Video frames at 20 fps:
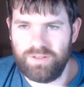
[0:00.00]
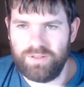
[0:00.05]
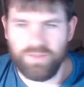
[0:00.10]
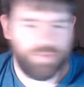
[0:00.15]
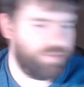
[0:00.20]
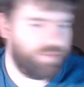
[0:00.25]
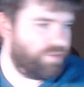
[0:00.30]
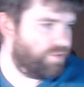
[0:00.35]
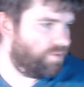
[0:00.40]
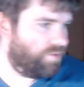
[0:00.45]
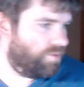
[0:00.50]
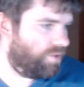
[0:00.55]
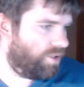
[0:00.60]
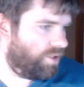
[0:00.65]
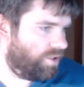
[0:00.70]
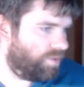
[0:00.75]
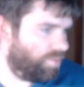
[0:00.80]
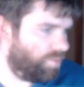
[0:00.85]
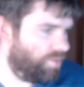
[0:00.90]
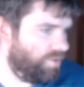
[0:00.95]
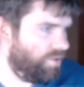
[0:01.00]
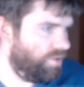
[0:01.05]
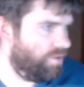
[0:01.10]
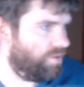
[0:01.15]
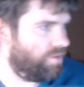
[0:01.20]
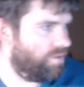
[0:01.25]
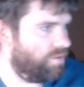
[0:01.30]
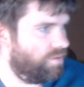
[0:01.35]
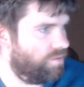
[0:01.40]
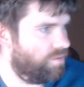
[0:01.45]
into a library,
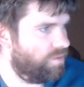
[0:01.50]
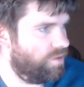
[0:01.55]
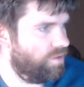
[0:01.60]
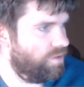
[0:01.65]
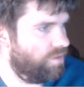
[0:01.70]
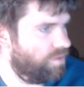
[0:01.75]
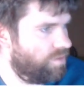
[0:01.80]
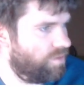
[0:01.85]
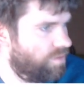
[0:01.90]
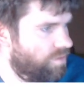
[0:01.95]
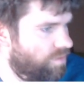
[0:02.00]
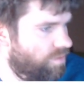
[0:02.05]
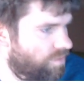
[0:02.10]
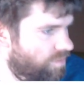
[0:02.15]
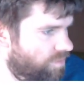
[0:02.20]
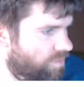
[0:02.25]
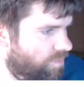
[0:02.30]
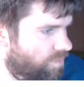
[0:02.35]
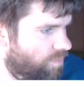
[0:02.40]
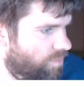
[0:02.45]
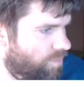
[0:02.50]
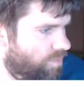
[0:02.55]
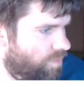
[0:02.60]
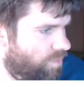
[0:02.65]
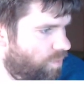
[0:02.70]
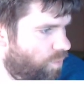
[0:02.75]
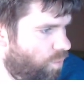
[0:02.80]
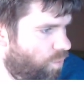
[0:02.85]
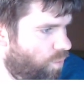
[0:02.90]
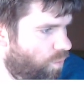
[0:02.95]
right?
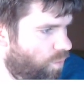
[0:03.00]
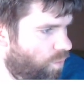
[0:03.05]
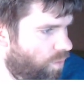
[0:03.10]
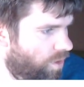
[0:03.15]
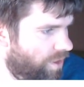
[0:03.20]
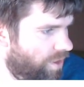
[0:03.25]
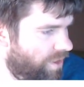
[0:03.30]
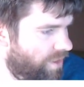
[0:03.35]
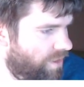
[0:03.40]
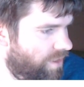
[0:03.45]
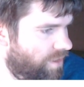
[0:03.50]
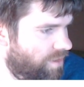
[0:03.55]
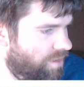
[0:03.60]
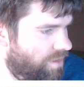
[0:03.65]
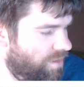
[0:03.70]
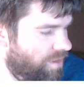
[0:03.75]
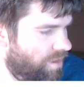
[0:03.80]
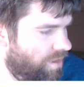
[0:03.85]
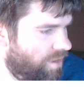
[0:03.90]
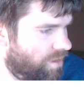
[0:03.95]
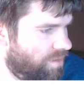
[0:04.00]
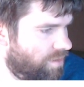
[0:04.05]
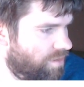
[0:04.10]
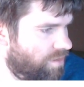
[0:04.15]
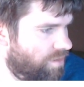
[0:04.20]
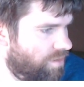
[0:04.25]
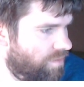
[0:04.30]
Why not?